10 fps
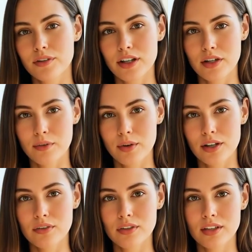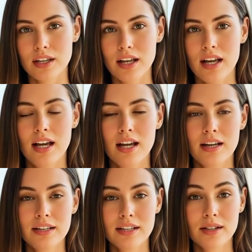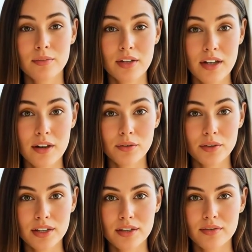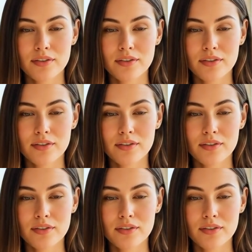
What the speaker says: "Learn to bake," Martha said simply.